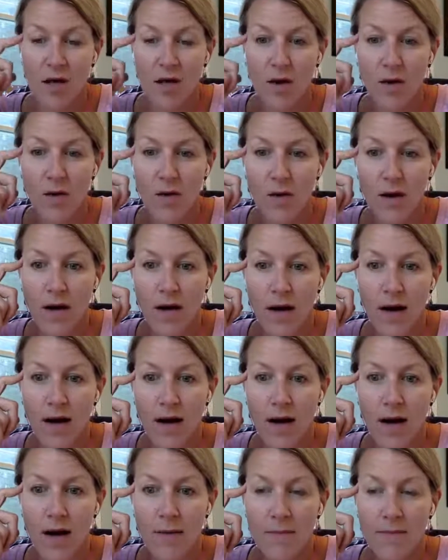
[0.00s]

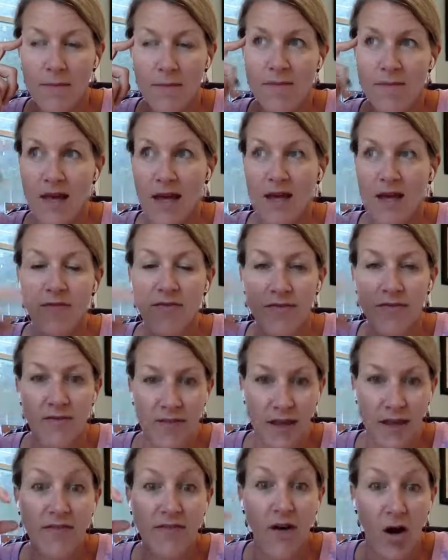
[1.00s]
So
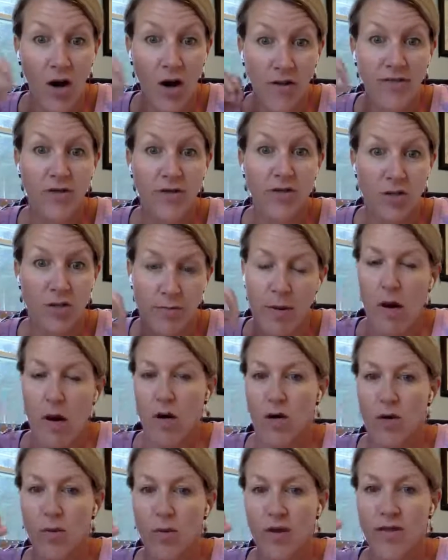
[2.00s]
they've offered to
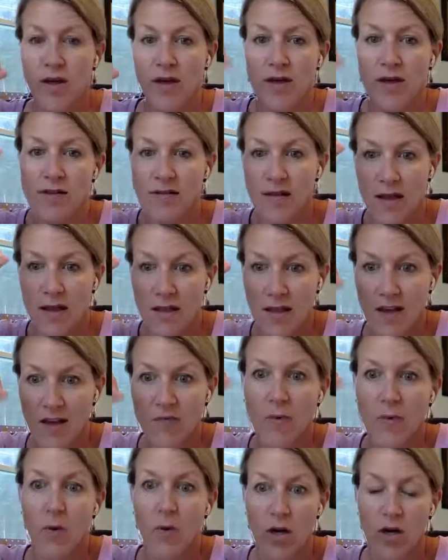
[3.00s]
partner with us, and
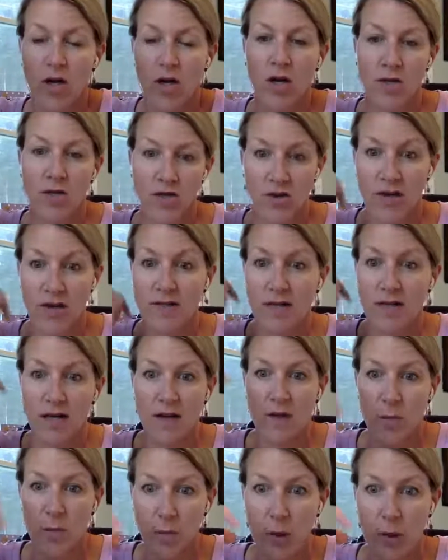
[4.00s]
they've been working on
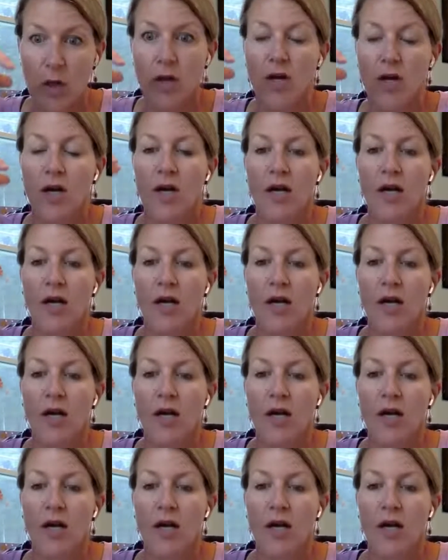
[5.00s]
translating the book,